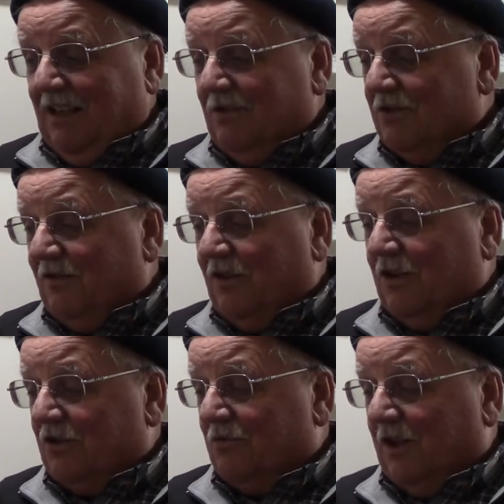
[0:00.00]
there's
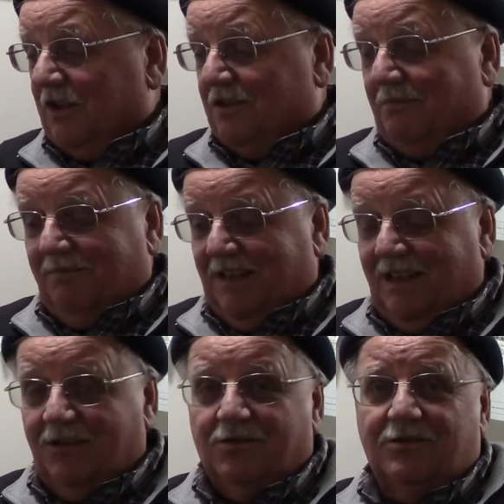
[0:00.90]
various ways.
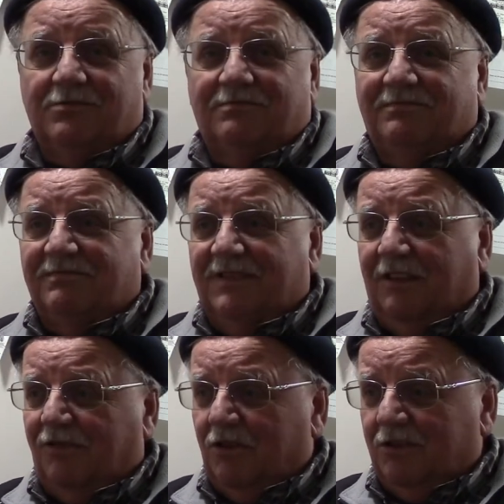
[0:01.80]
I know
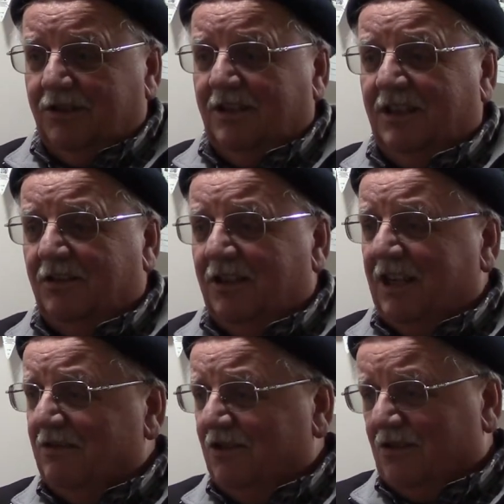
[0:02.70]
if you look on the
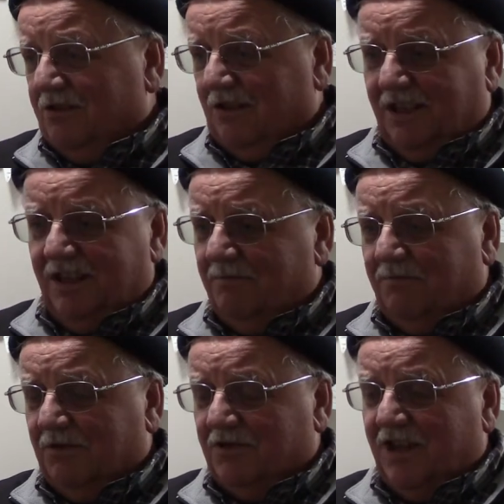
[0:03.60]
internet, just look it
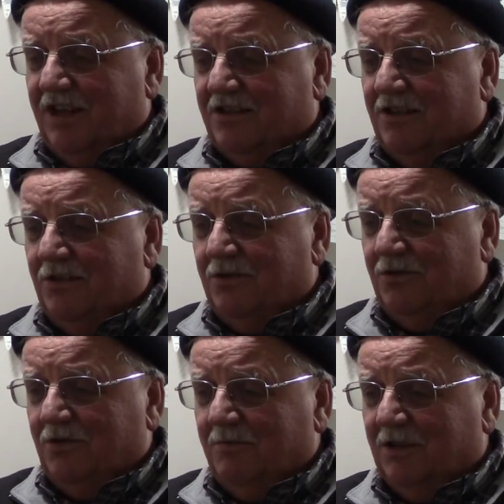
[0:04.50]
up. There's guys on
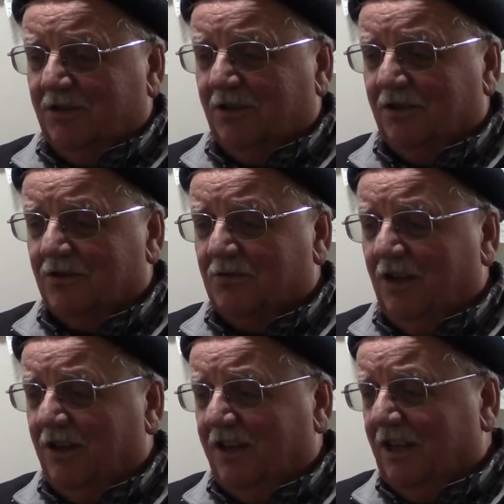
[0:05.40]
YouTube out there as
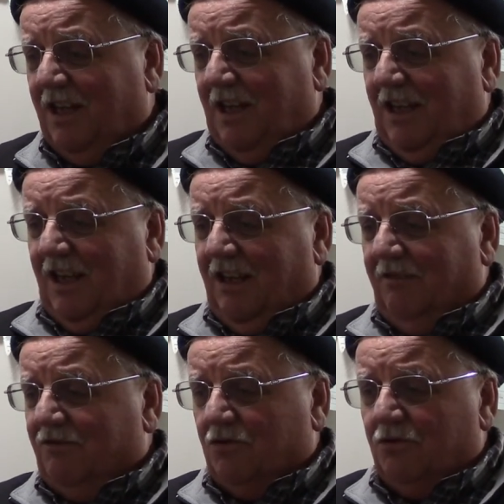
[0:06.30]
well that
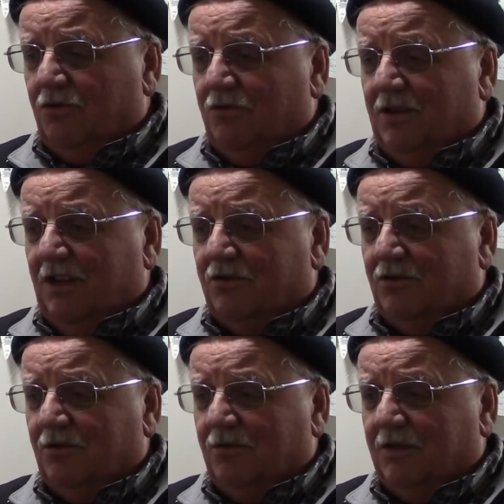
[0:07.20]
have shown you how
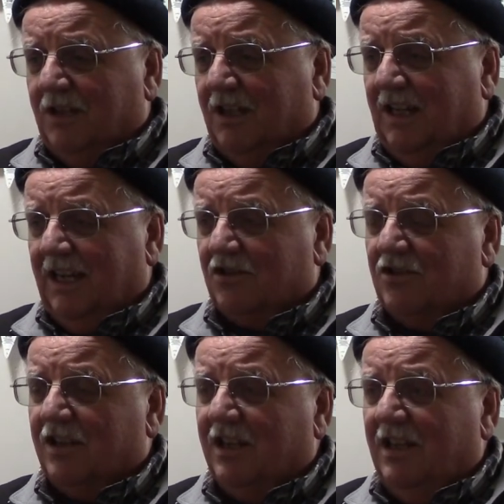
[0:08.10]
to
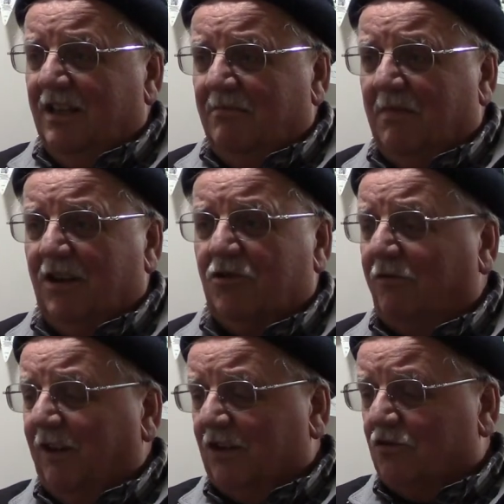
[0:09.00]
actually
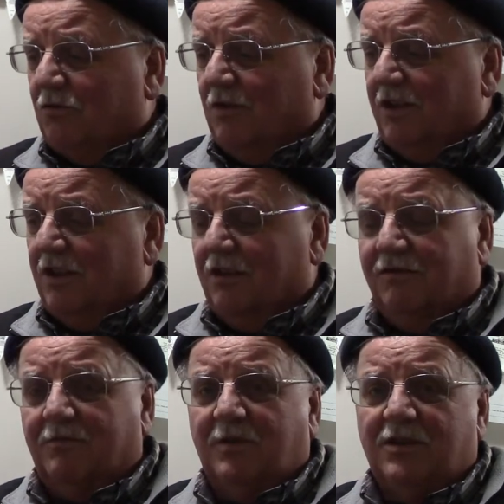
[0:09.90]
manufacture one out
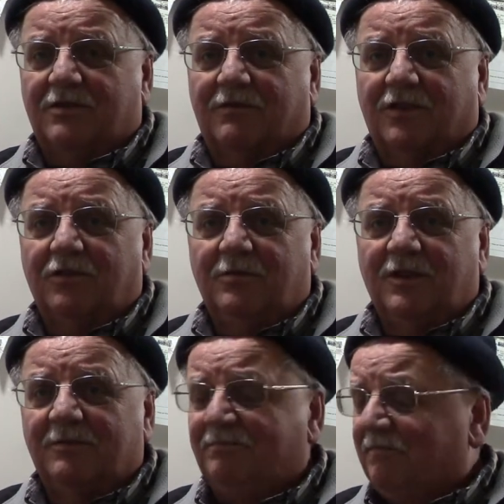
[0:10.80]
of a piece of
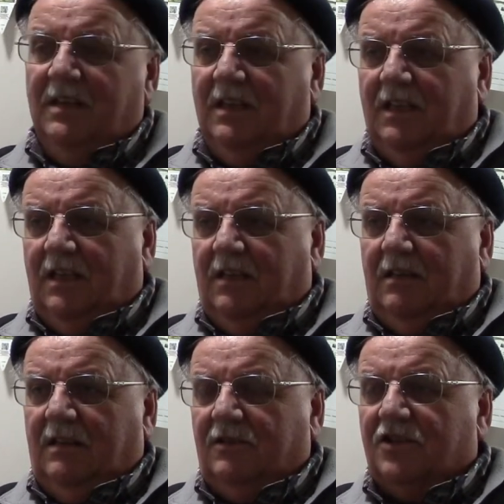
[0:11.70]
aluminum.
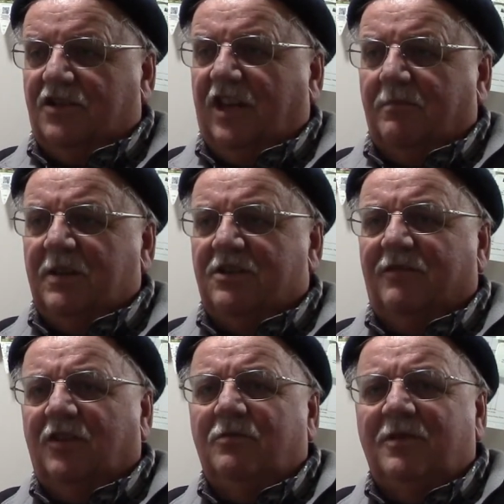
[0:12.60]
Just take a piece
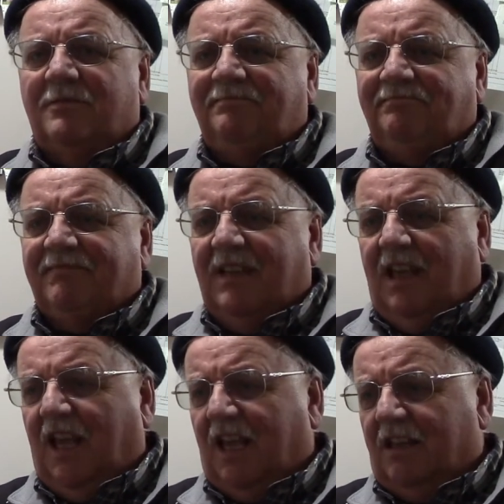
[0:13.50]
of aluminum
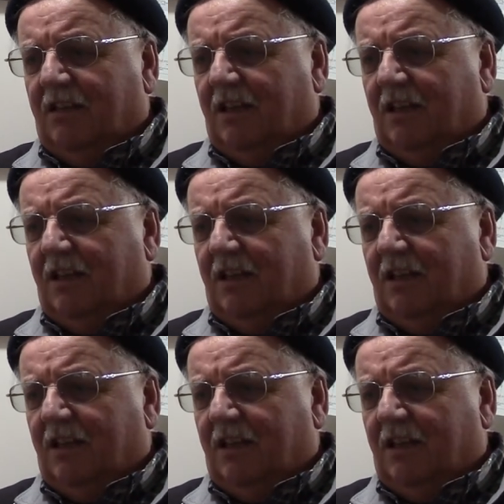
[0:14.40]
and